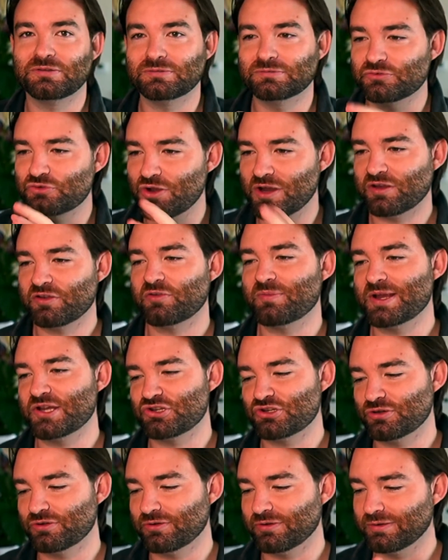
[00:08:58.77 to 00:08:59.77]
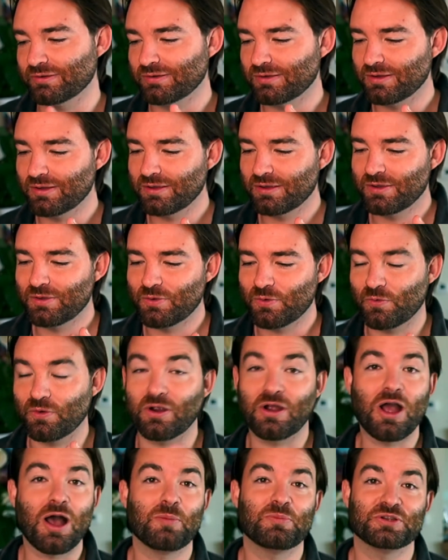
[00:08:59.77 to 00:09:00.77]
transformation or
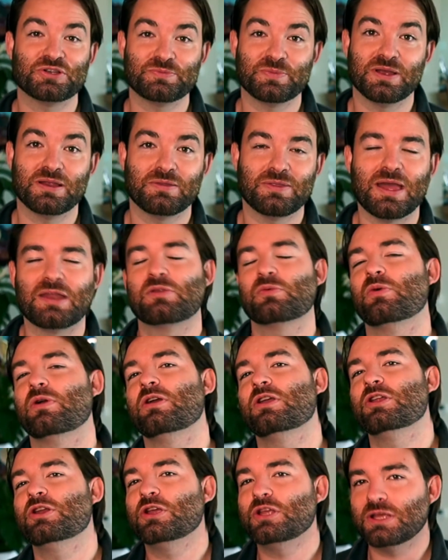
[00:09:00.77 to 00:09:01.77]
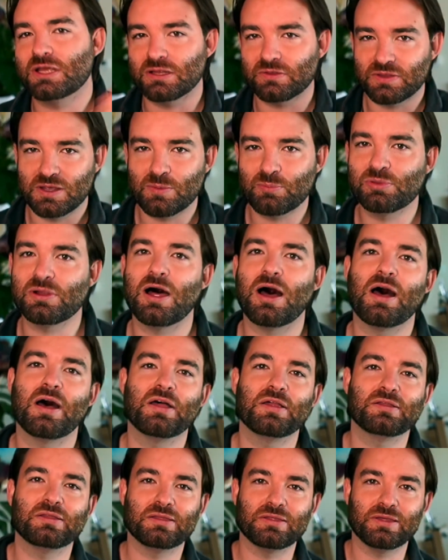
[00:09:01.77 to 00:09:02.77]
accomplishment. And that's where, you get the
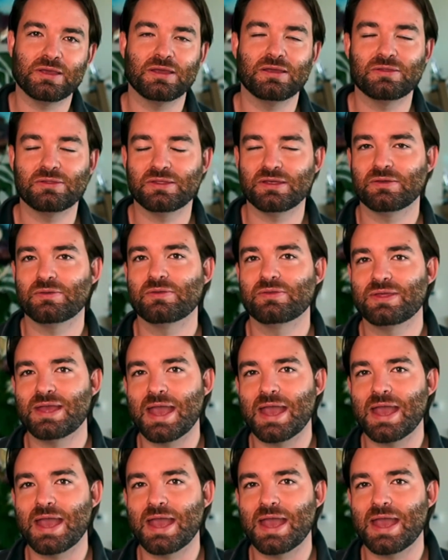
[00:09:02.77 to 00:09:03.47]
applause, the